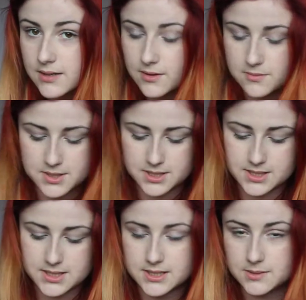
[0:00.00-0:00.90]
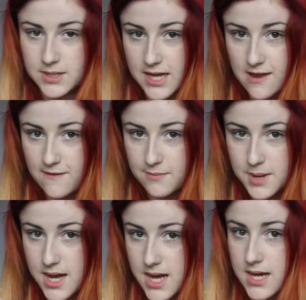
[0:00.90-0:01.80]
that my sister gave
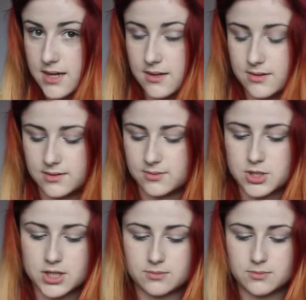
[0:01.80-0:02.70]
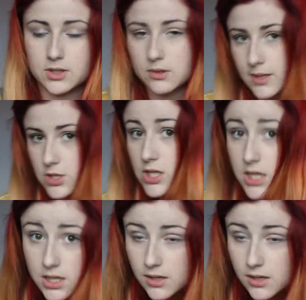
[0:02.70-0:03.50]
me, which I'm going to actually eat